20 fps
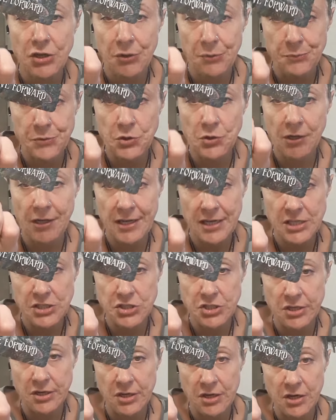
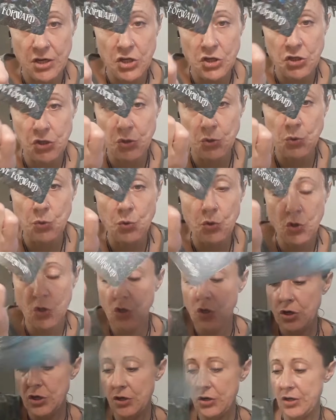communication, you
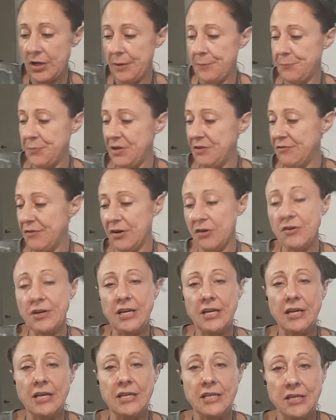could be
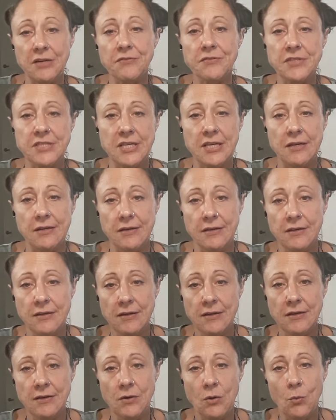very gifted
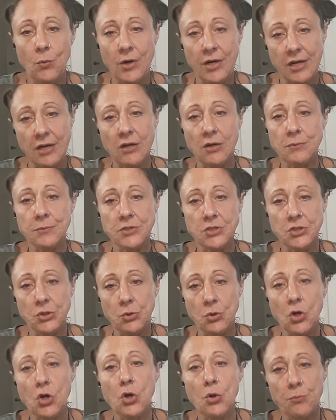when it comes
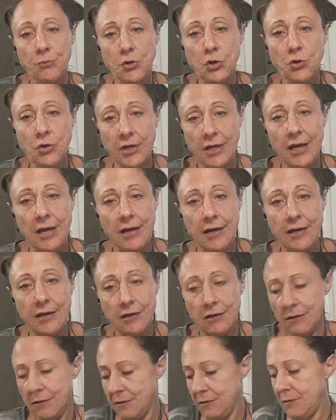to communicating.